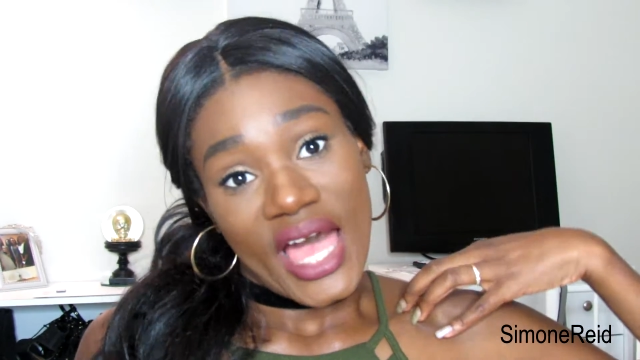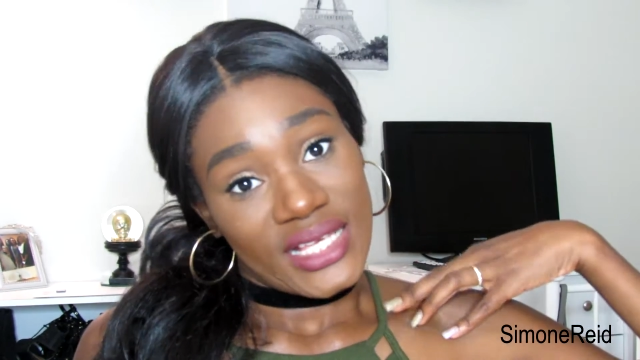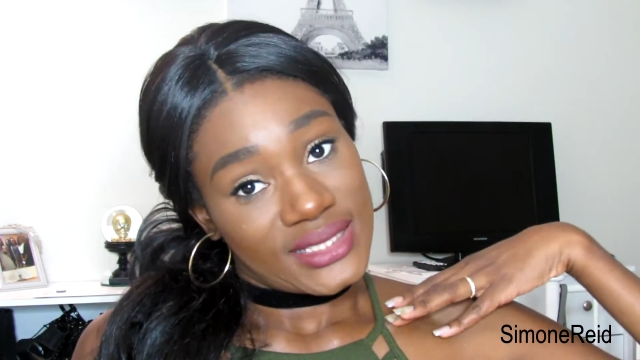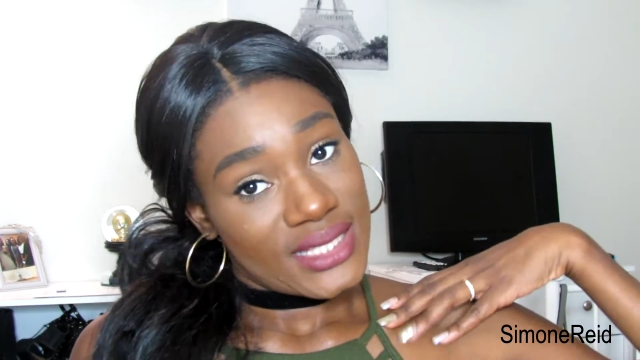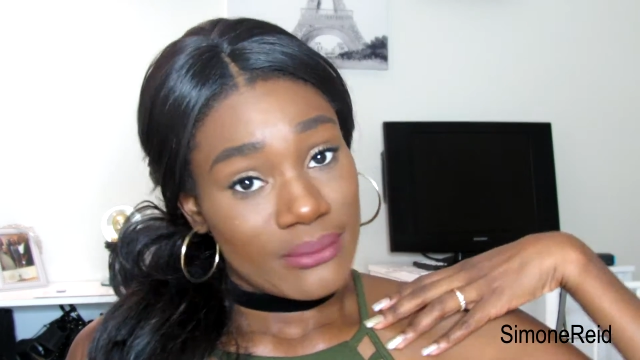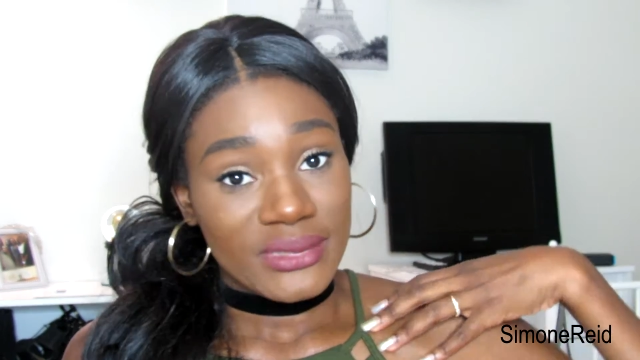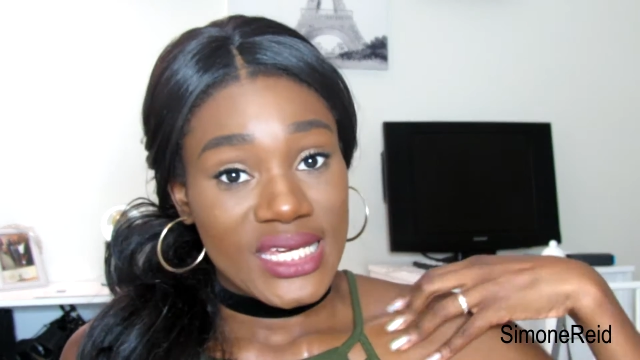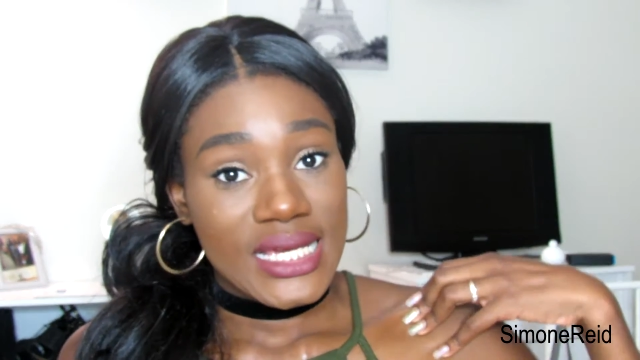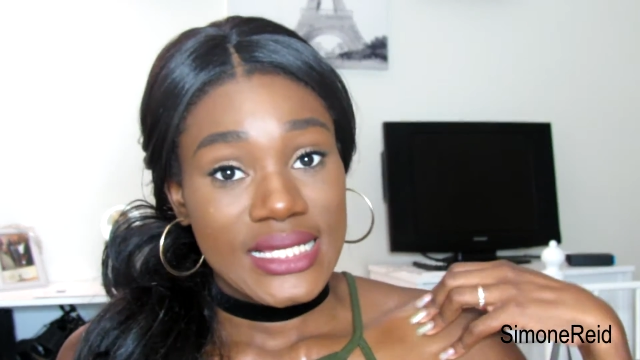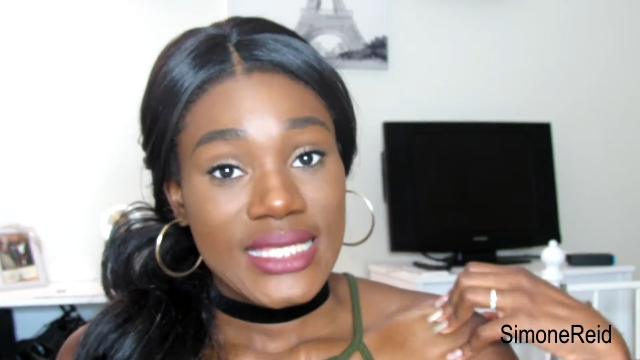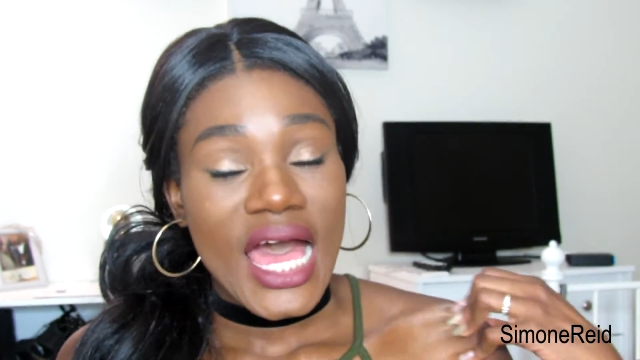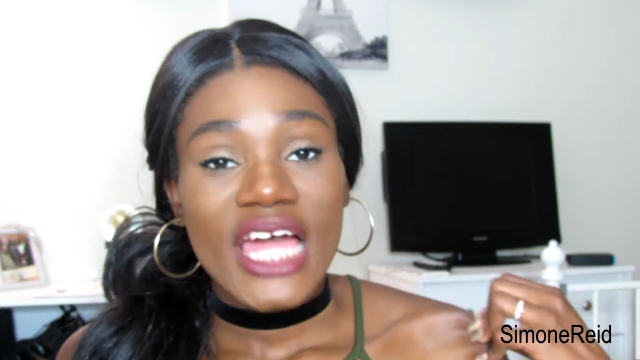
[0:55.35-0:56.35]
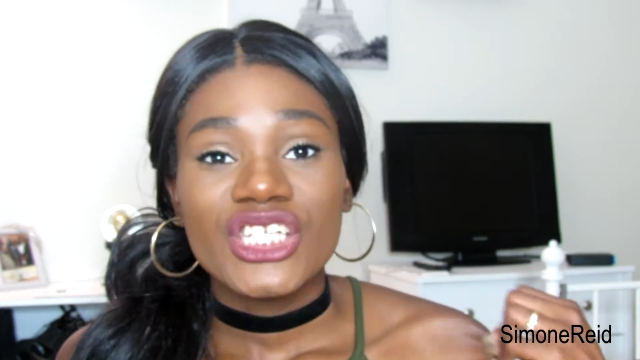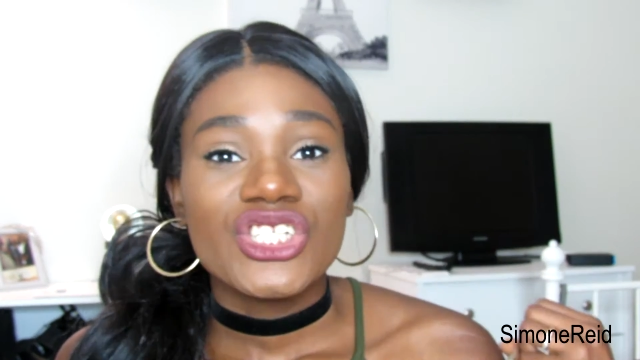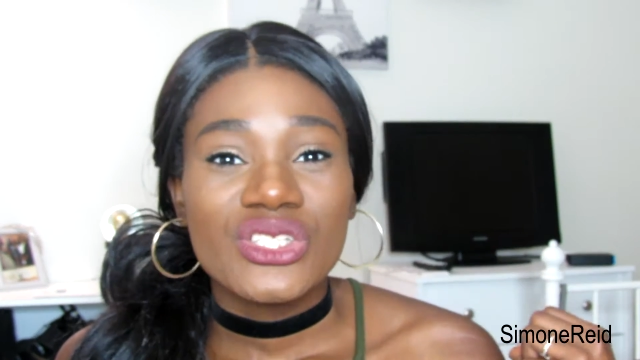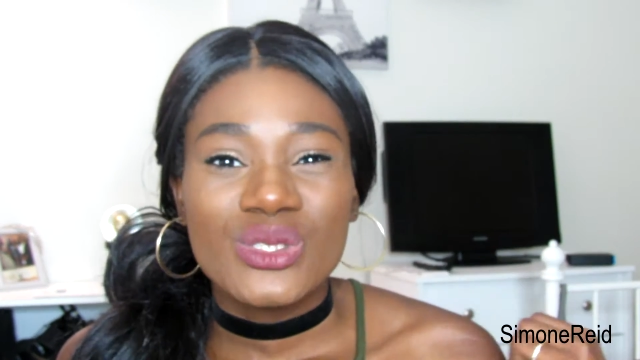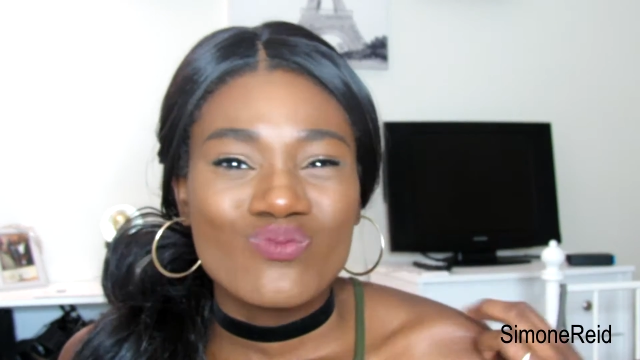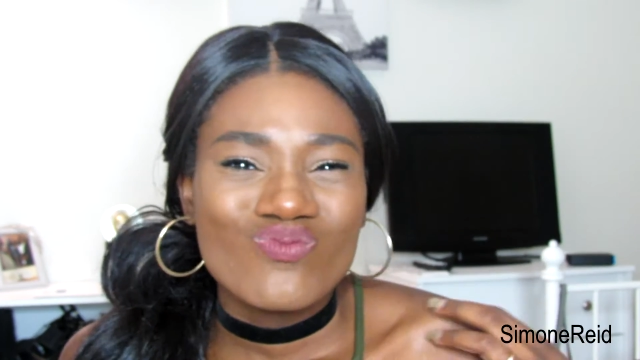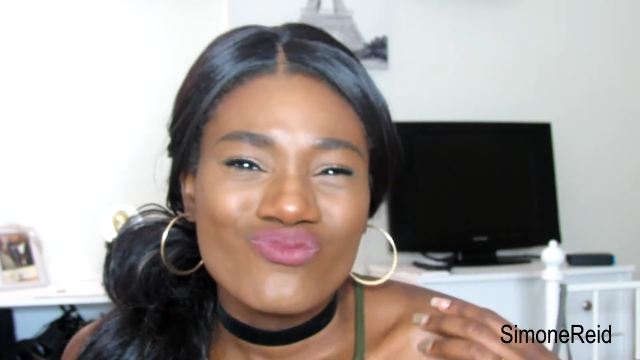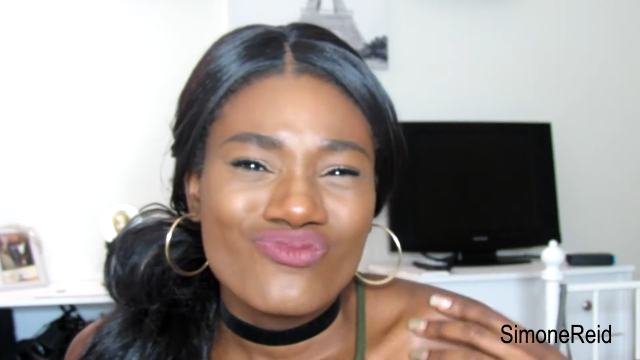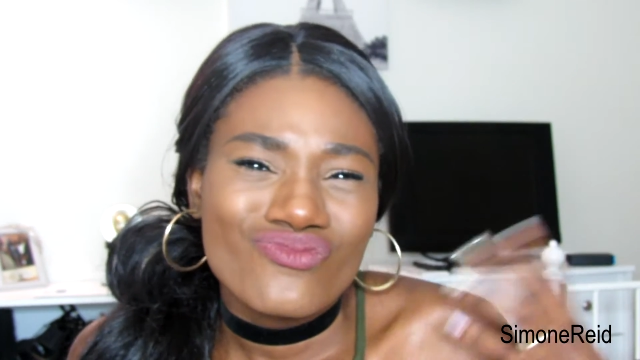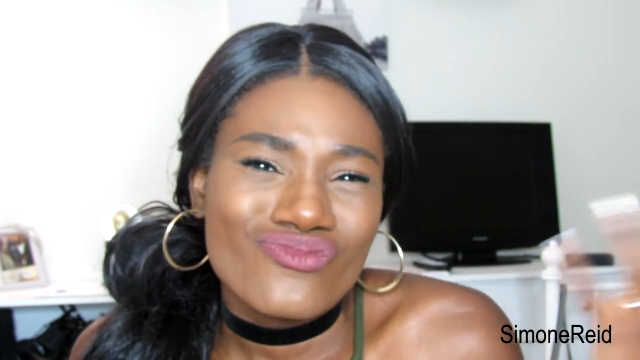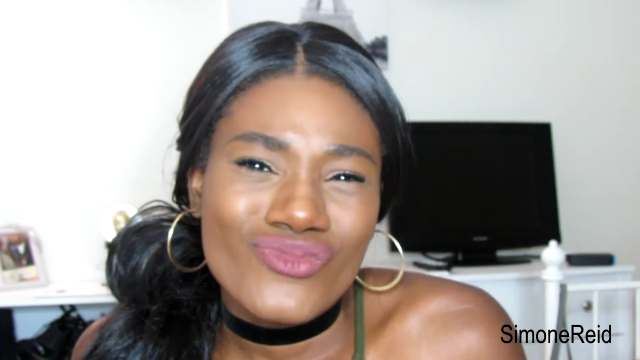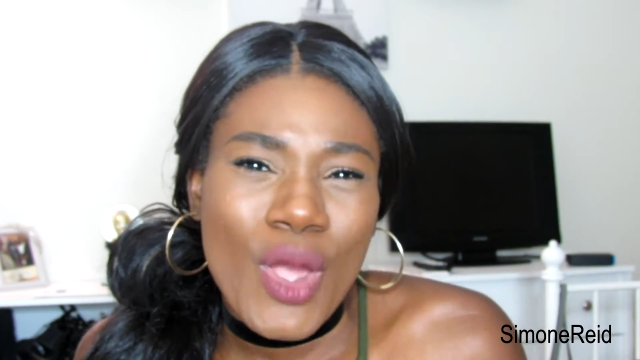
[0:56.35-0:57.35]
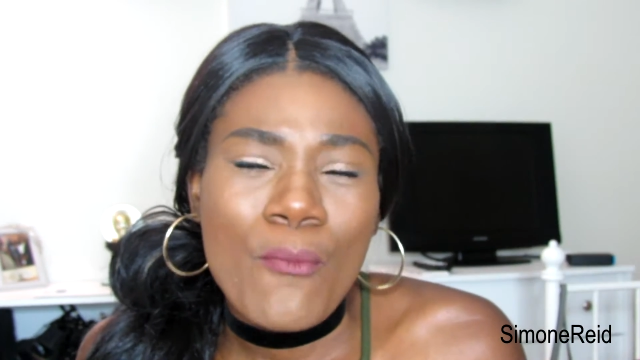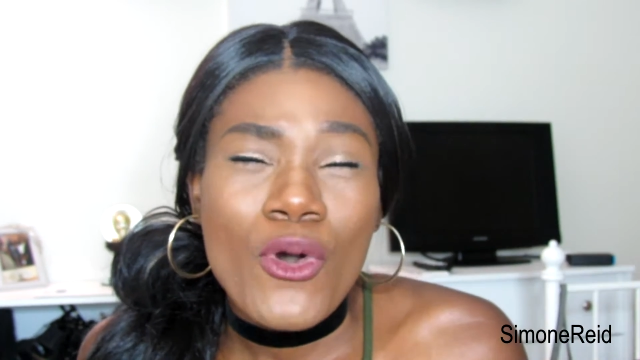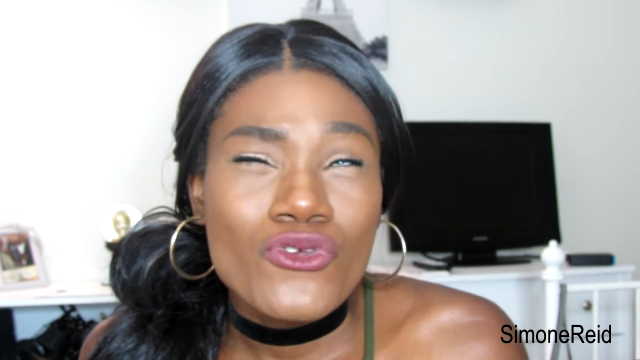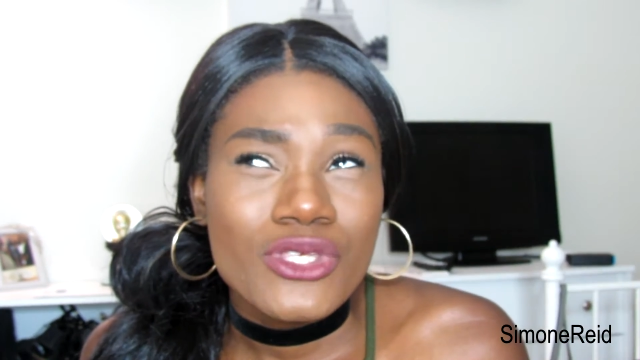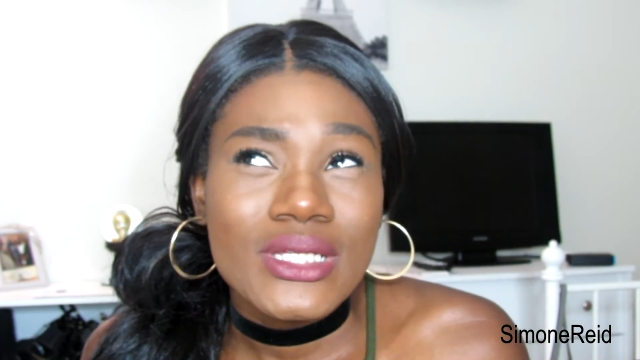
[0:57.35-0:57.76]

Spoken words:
some days most